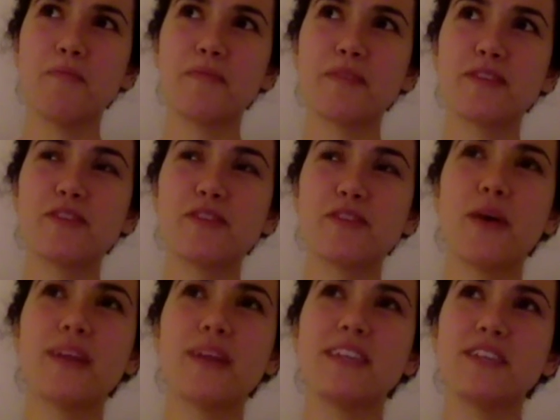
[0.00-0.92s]
So
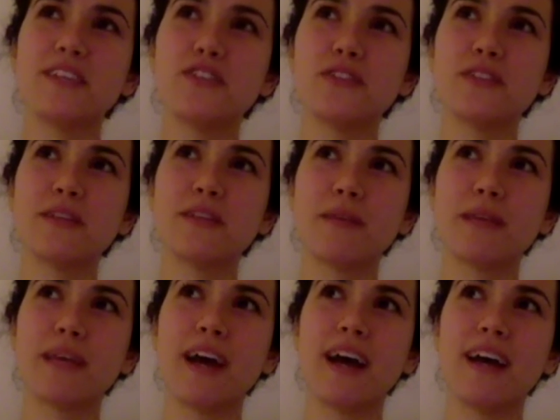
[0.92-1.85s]
it's interesting
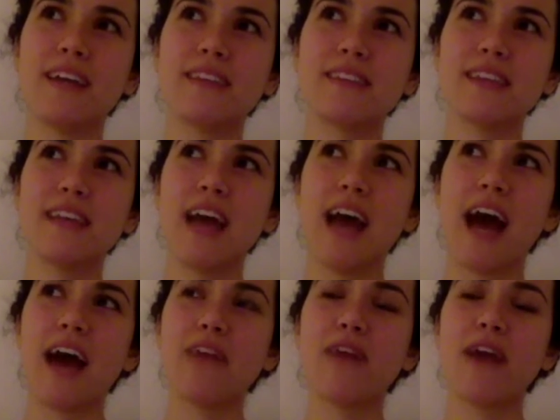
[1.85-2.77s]
because
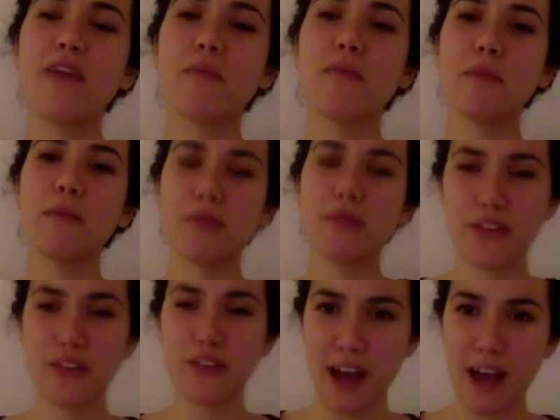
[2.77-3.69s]
I find that people
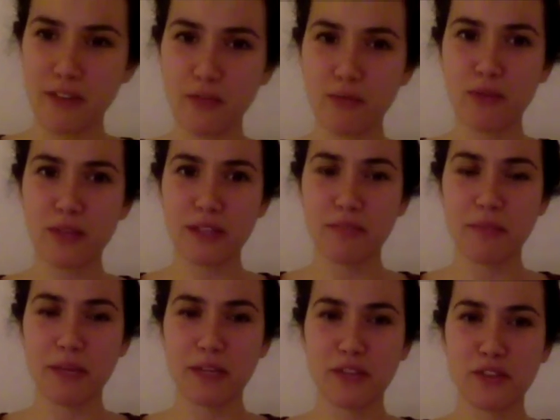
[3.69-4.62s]
either have a really
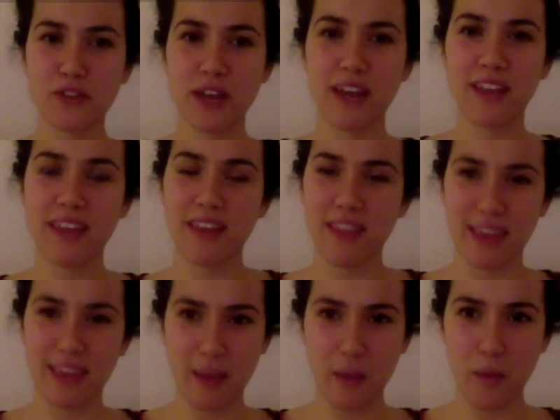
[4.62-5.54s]
big strength in
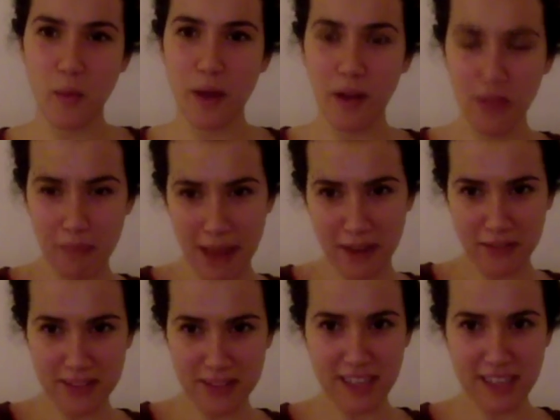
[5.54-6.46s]
the wealth
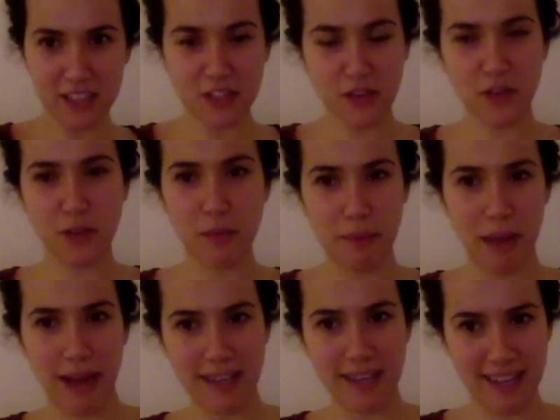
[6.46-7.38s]
manifestation or the
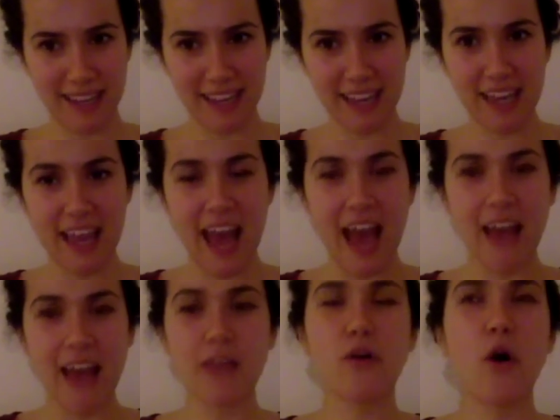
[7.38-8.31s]
body. And
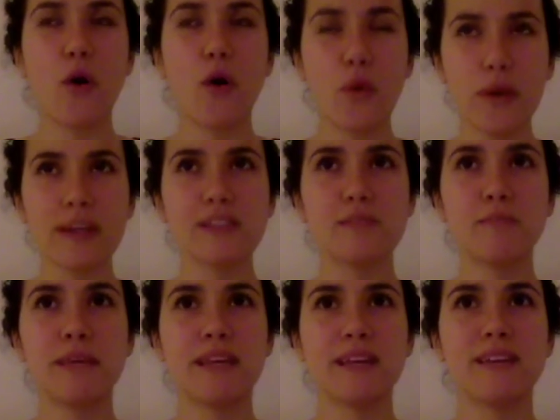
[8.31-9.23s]
I've always
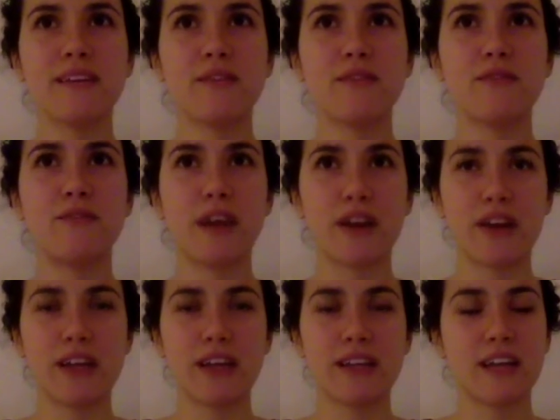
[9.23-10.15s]
been
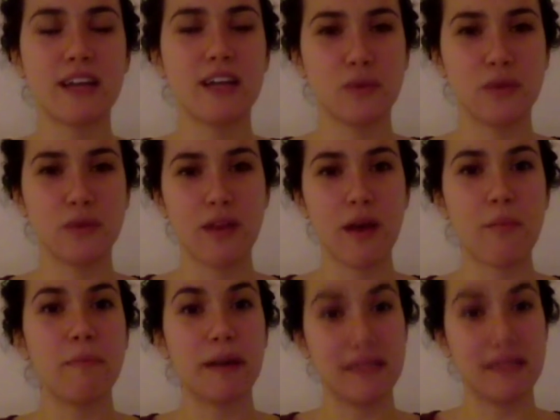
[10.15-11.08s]
very in touch with
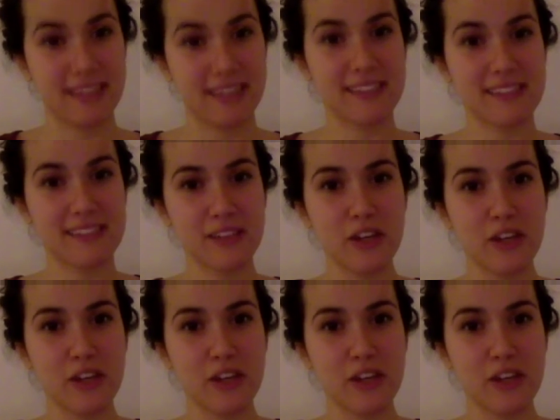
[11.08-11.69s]
abundance.